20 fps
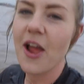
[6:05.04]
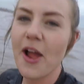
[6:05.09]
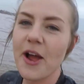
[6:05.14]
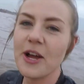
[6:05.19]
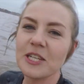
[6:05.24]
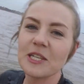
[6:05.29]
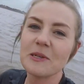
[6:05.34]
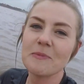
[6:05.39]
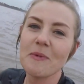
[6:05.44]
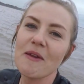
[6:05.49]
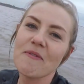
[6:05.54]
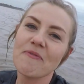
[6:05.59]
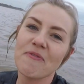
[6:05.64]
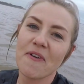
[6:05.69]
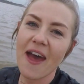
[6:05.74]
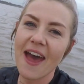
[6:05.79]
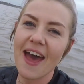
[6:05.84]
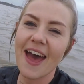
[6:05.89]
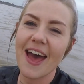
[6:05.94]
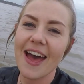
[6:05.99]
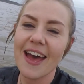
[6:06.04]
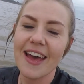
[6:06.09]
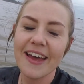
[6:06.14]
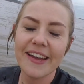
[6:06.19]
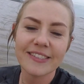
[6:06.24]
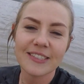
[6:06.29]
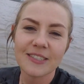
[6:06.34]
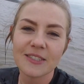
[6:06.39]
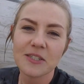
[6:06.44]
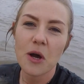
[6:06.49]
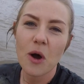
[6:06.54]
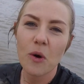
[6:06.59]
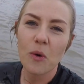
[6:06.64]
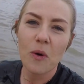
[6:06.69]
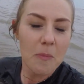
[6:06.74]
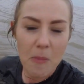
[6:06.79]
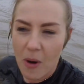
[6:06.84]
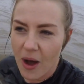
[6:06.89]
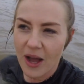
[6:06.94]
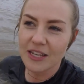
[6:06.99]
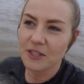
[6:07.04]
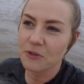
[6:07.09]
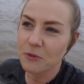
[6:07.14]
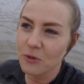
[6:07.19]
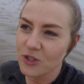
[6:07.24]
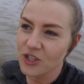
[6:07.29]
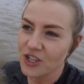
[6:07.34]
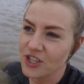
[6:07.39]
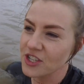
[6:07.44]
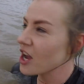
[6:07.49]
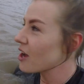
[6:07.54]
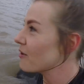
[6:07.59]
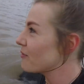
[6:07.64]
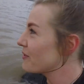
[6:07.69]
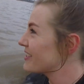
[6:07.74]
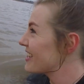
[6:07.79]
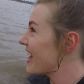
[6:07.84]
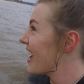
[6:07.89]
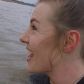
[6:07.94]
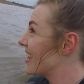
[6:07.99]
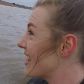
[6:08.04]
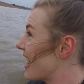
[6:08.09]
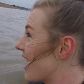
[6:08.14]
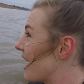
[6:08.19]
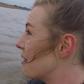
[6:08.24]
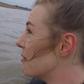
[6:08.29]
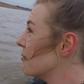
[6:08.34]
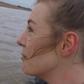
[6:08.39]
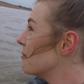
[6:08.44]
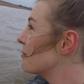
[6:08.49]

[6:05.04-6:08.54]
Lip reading: To be fair, we might as well just go for 10 now,